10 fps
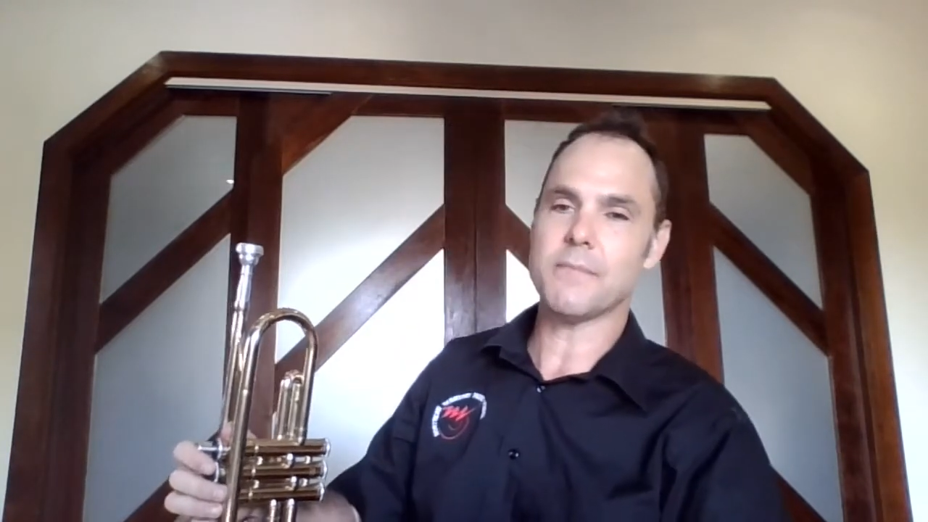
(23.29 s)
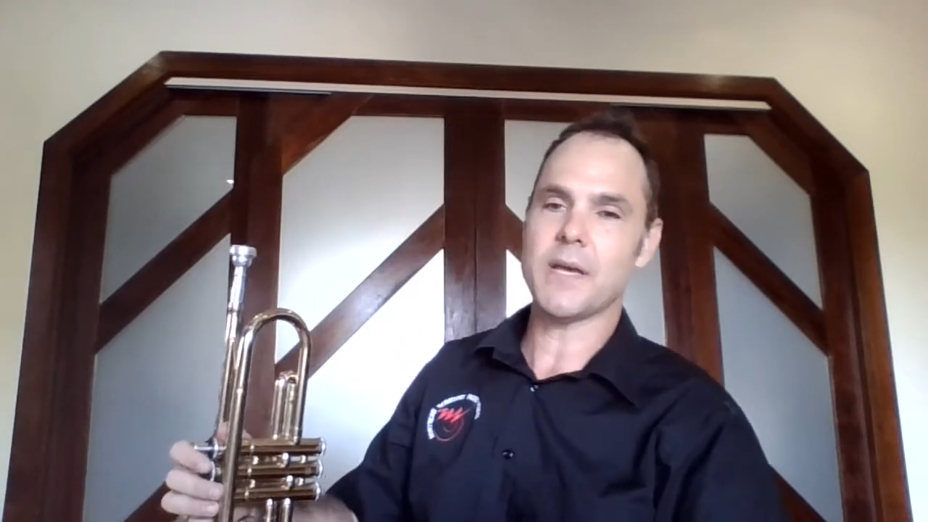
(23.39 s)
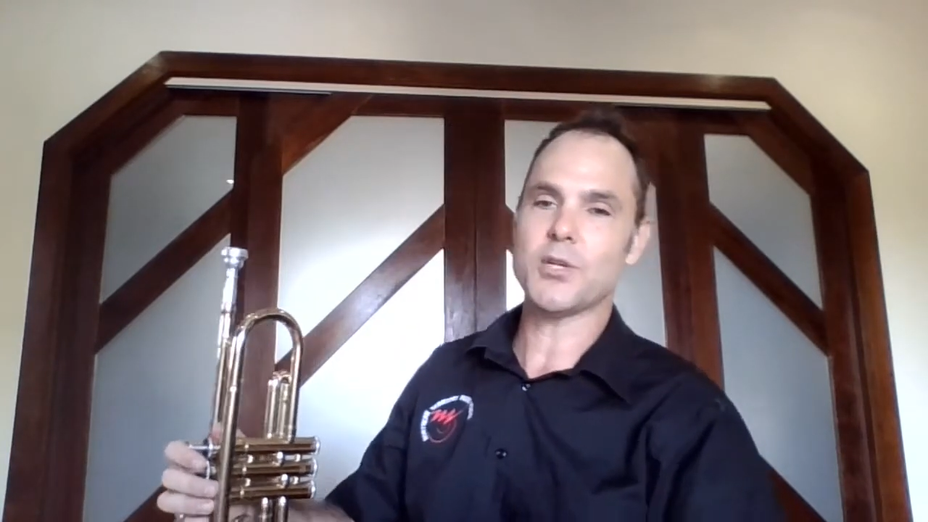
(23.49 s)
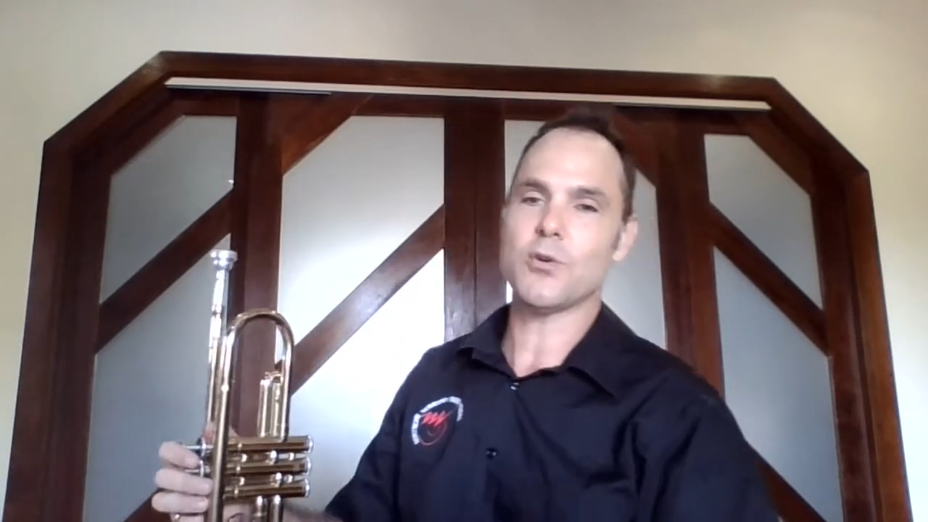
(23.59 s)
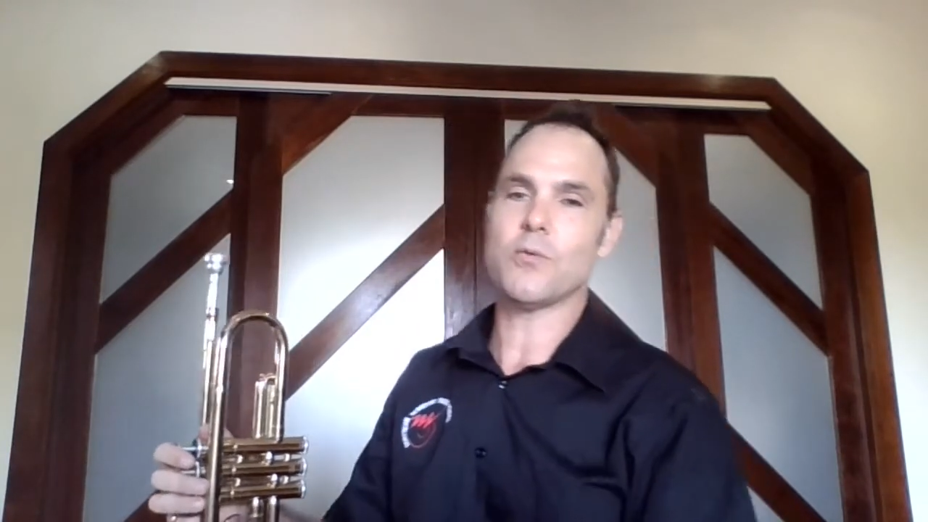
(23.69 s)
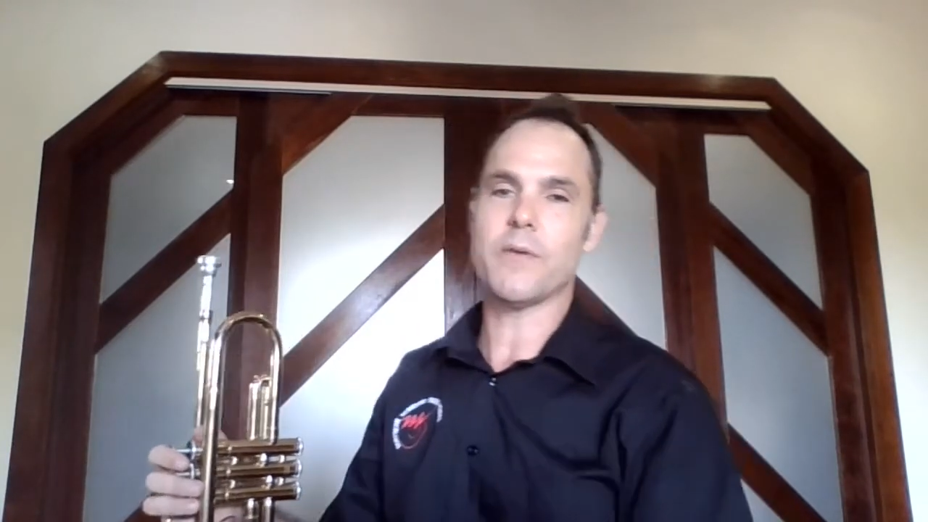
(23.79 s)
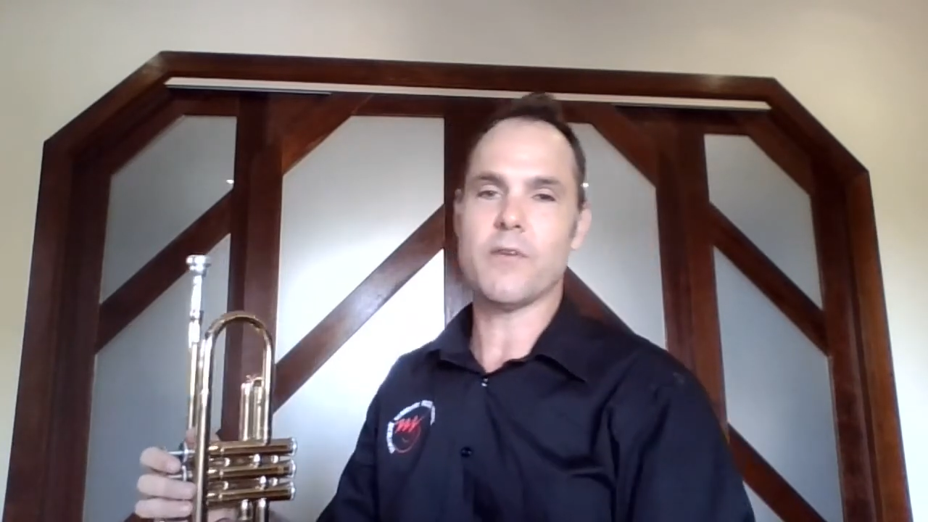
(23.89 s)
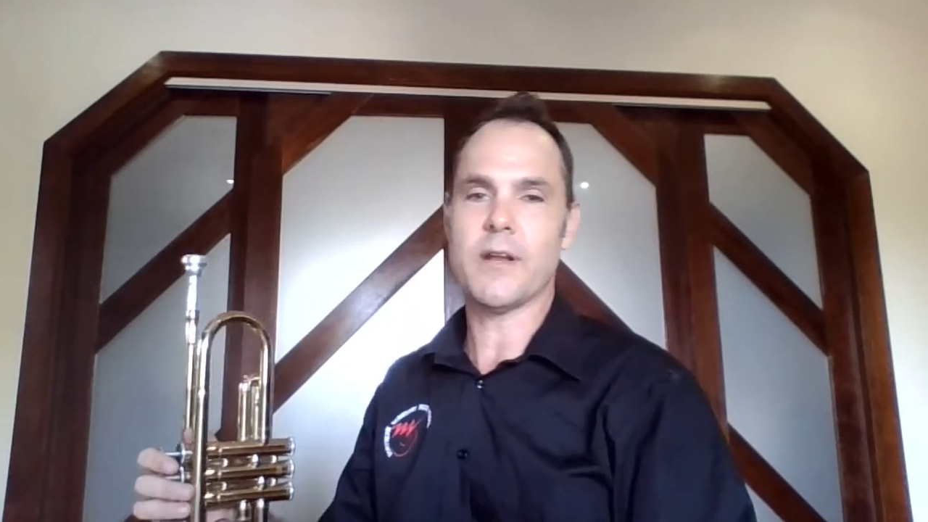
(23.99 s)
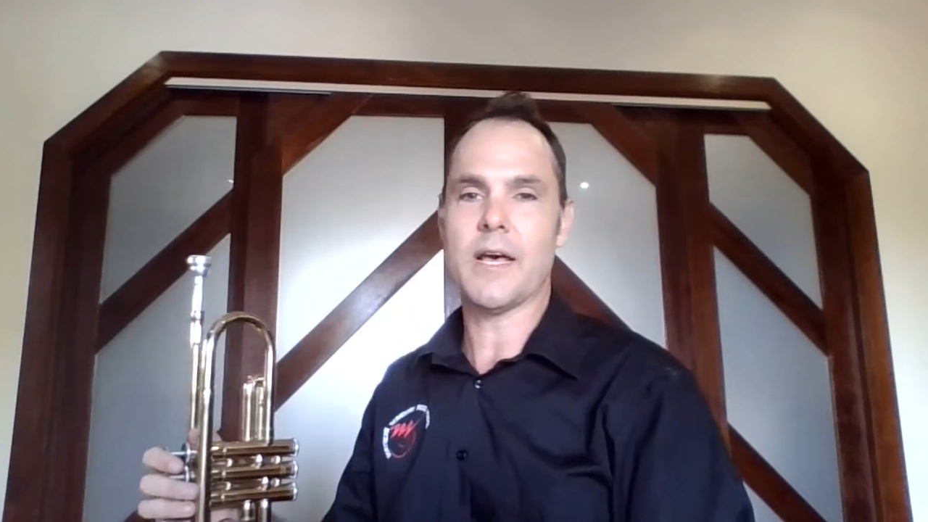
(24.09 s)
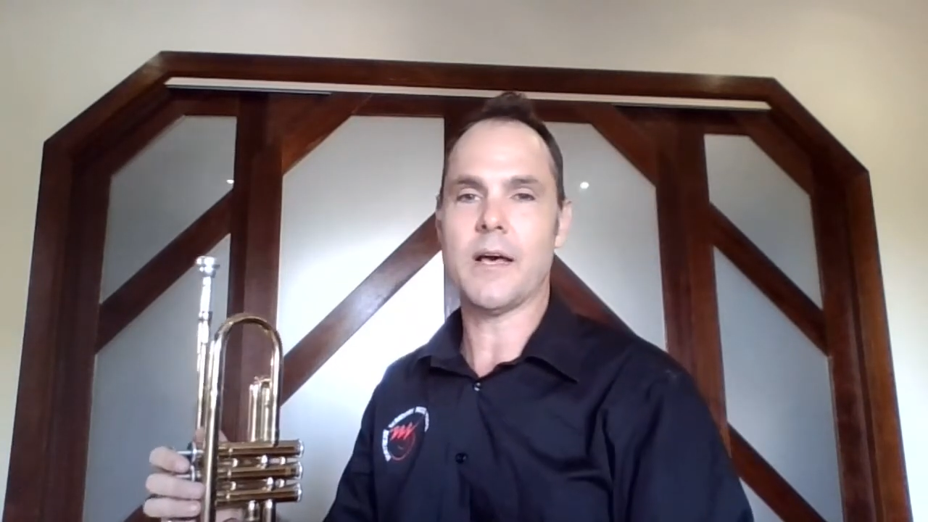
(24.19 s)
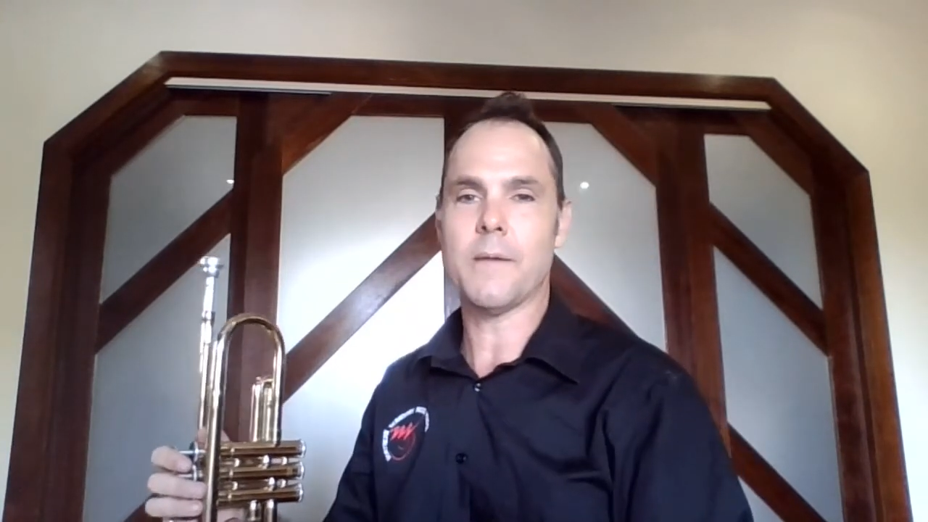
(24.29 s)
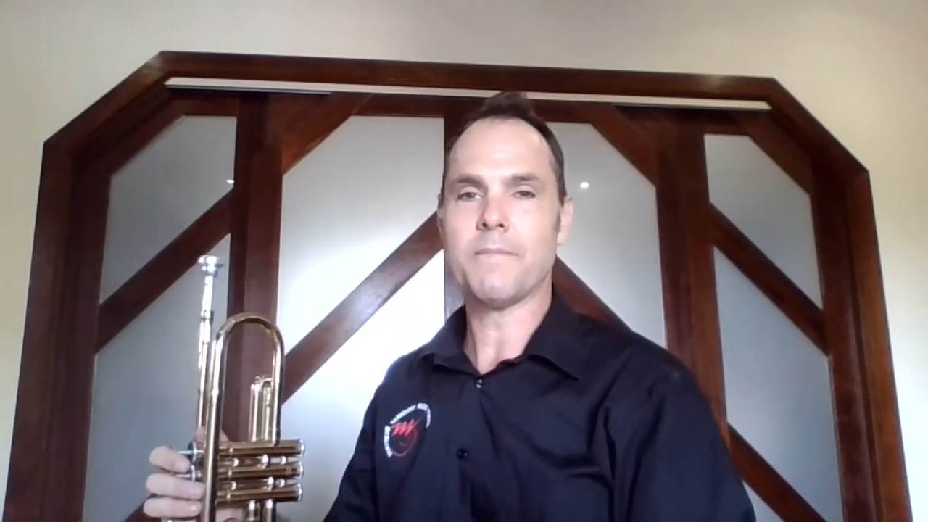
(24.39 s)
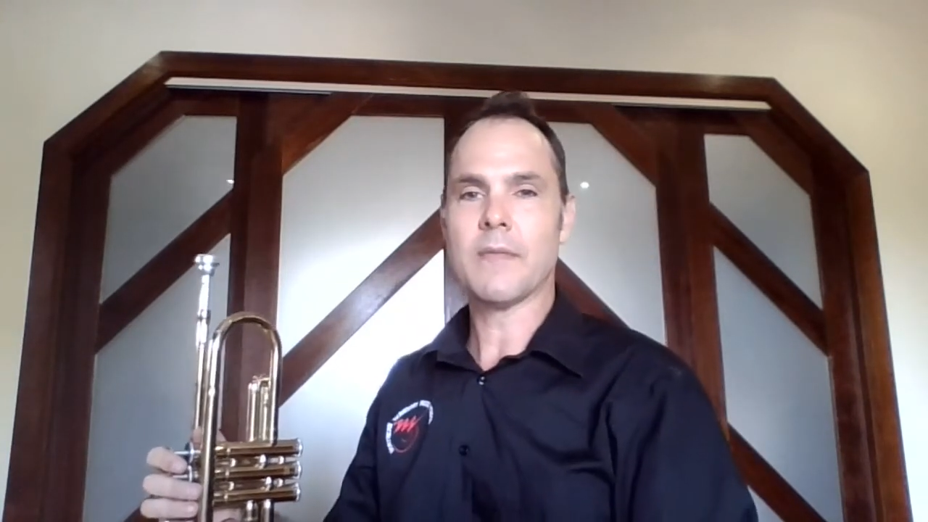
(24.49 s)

make sure that we've got our